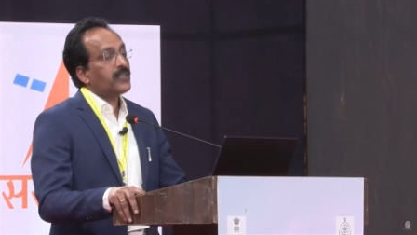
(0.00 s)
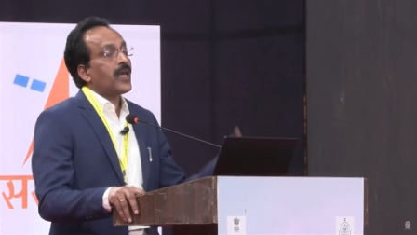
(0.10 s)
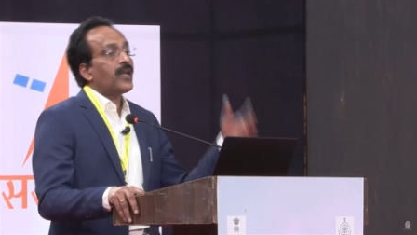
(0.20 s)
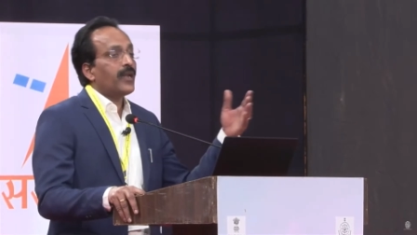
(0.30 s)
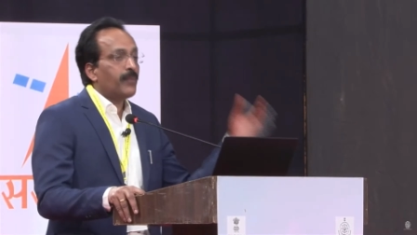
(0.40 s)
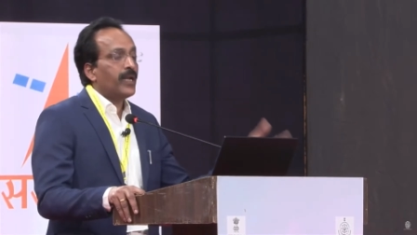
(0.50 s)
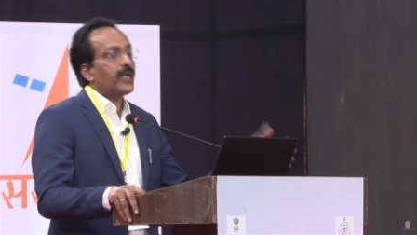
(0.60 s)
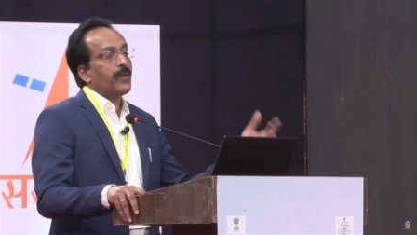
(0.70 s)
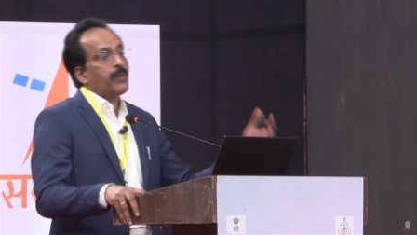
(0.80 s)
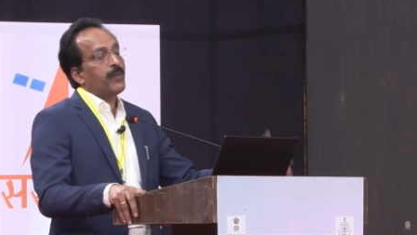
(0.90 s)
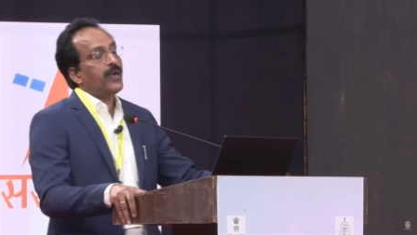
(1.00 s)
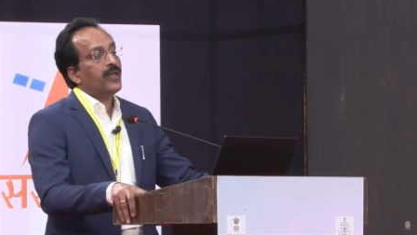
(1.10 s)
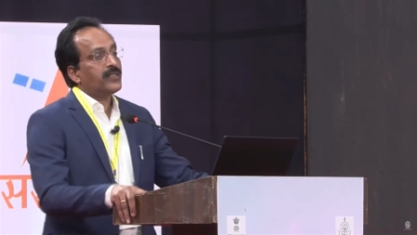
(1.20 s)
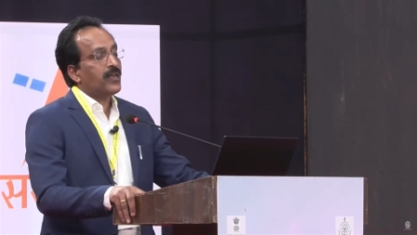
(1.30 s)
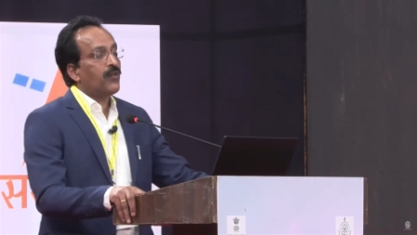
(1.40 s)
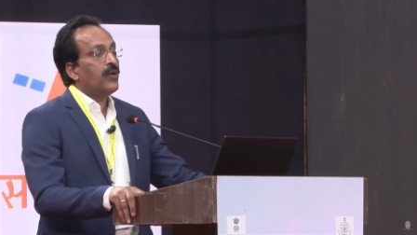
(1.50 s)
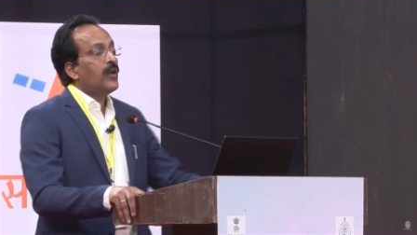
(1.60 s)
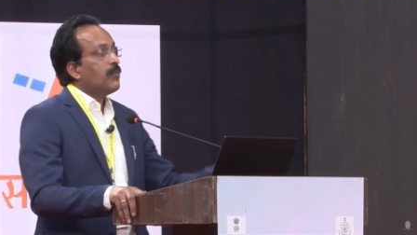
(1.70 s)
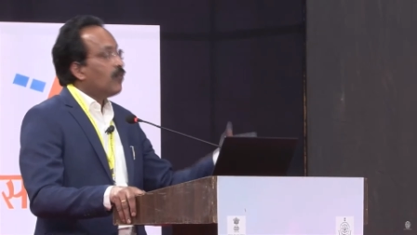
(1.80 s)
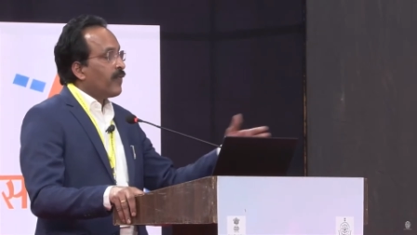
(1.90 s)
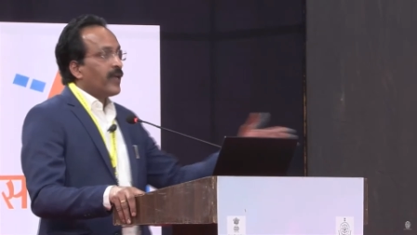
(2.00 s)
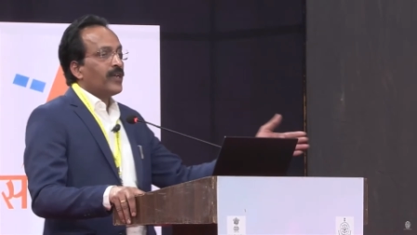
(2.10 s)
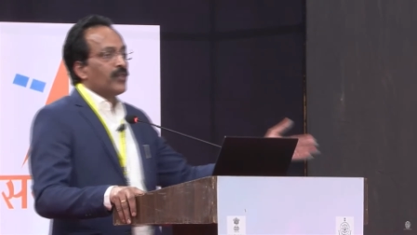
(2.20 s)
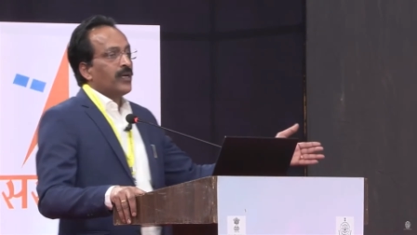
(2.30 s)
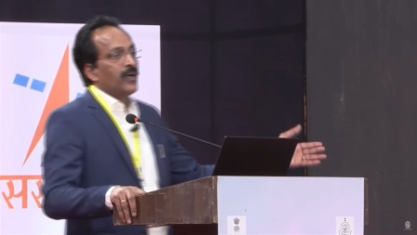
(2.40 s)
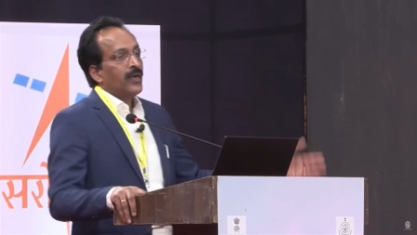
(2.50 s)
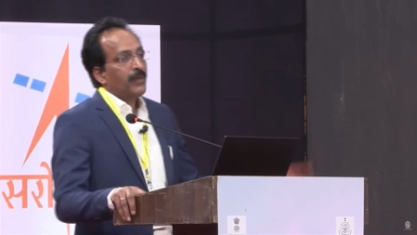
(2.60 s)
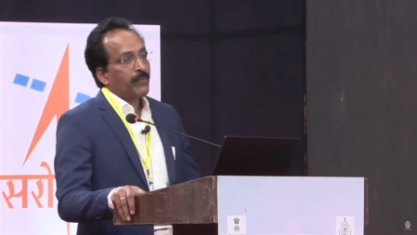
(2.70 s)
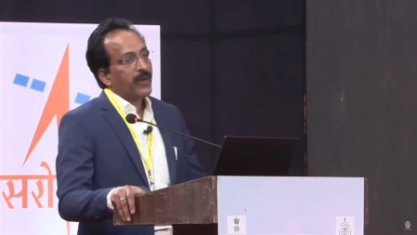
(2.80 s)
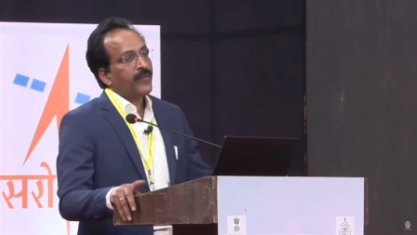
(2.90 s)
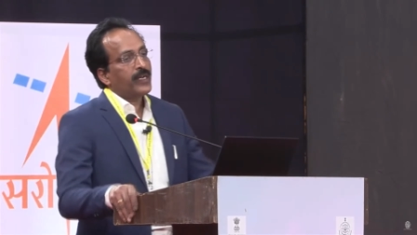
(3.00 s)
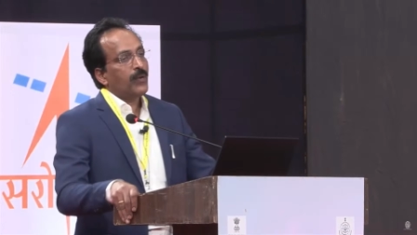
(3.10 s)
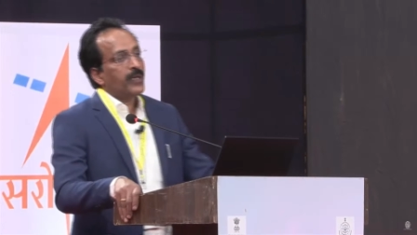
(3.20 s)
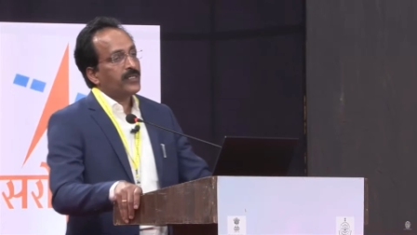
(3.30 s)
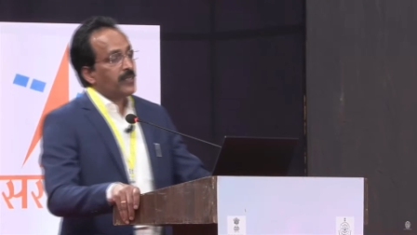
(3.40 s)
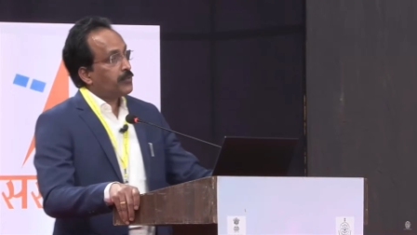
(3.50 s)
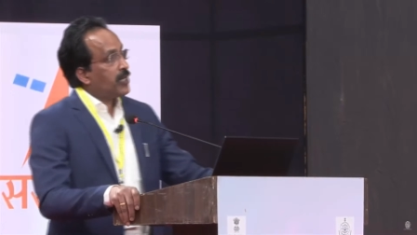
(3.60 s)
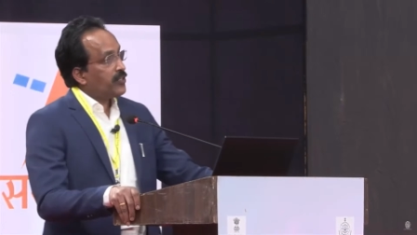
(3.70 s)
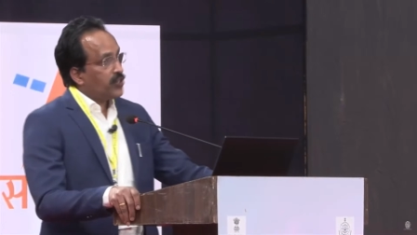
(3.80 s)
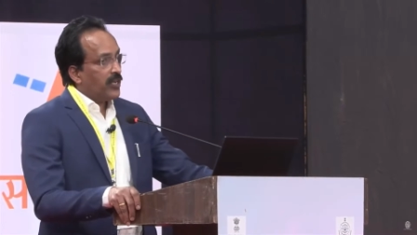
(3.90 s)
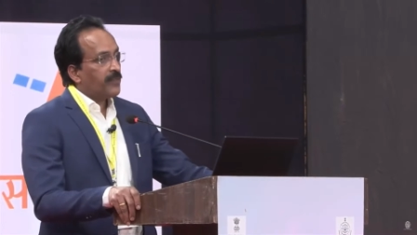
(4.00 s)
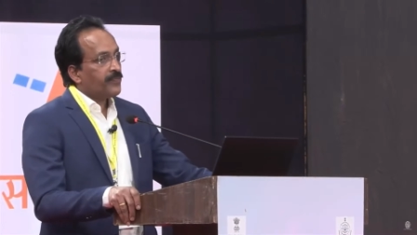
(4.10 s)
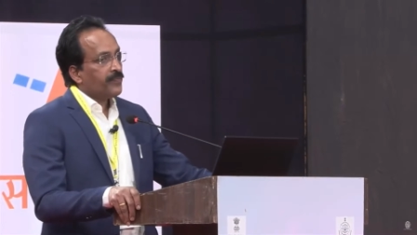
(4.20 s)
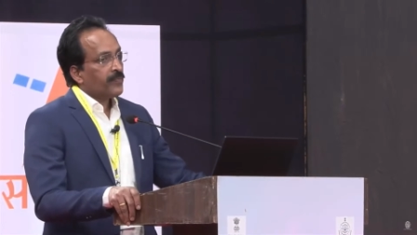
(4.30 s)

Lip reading: The satellite building capability is now moving into the private domain substantially.